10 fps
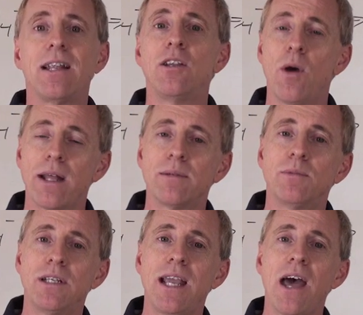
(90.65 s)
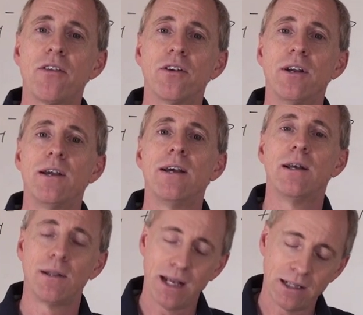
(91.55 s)
Then you add them together
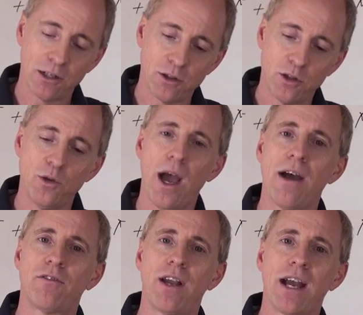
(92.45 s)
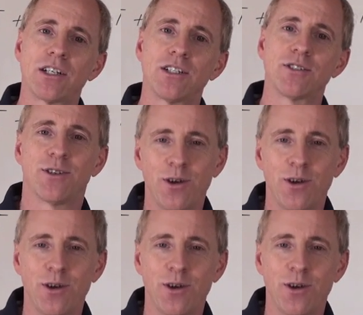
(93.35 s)
like there are two half reactions.